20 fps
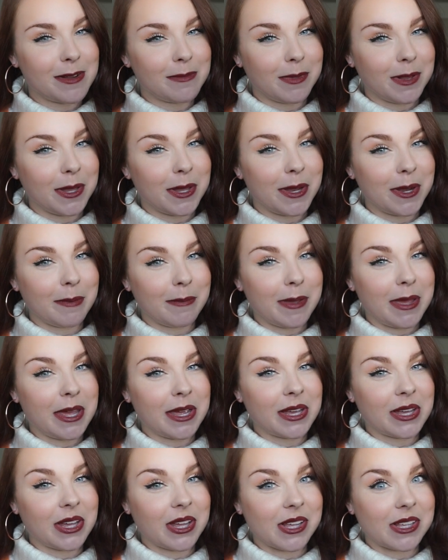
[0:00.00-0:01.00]
them a little
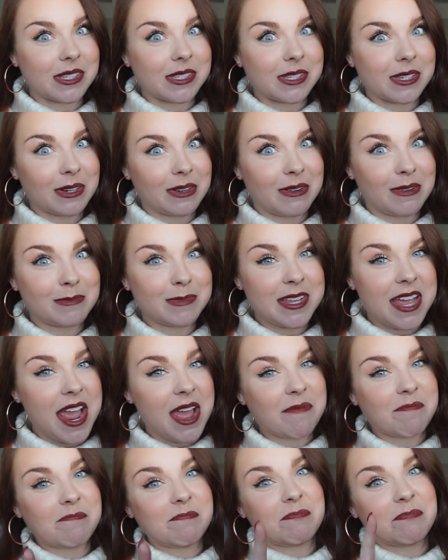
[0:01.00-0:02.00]
bit, because you know what I'm
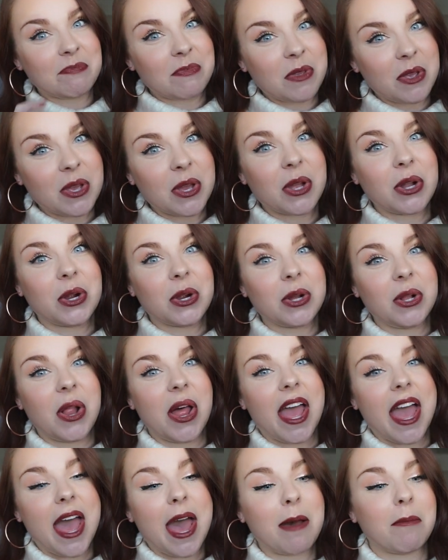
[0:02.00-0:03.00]
saying? Girl,
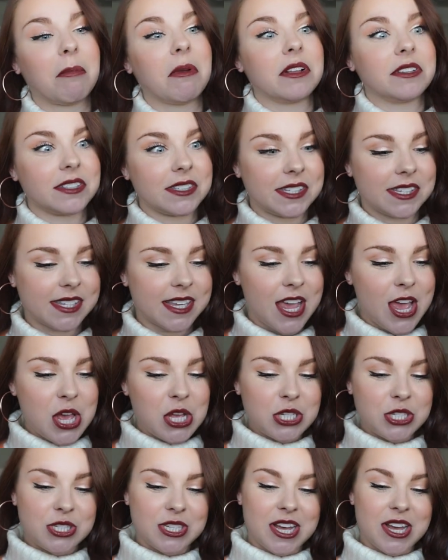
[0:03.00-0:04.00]
it happens.
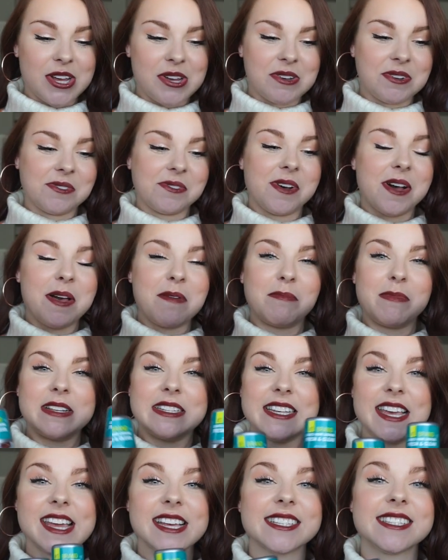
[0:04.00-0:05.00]
So
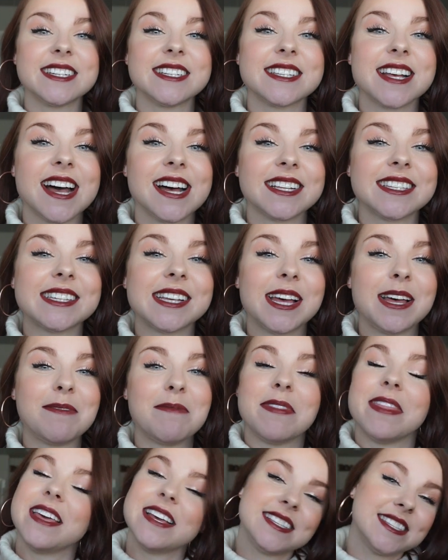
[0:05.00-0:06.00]
Batiste is
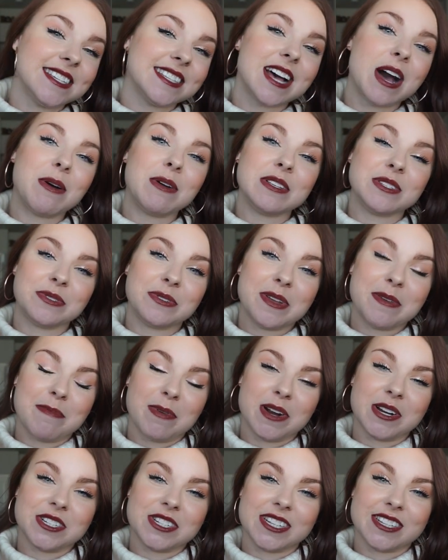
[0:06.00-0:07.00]
awesome. This is always a
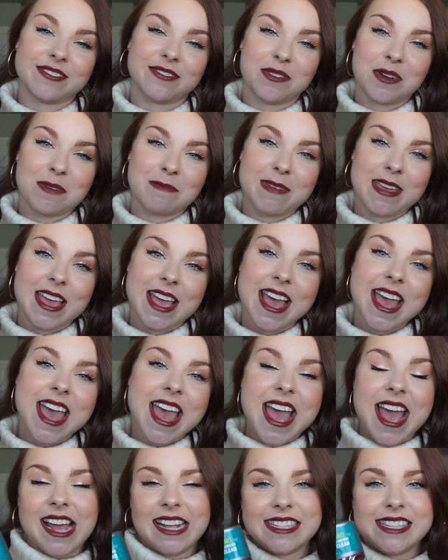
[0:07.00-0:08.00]
repurchase for me,
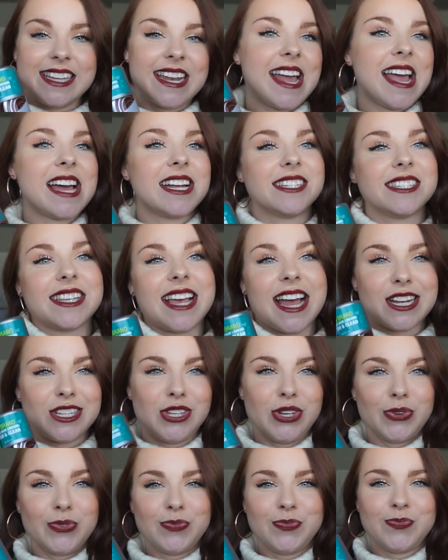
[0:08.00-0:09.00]
and today I just got
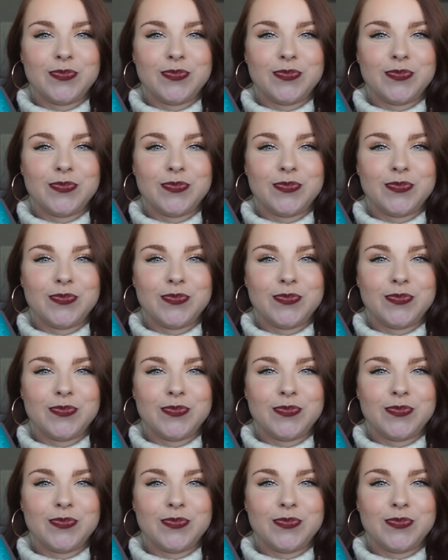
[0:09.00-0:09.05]
two.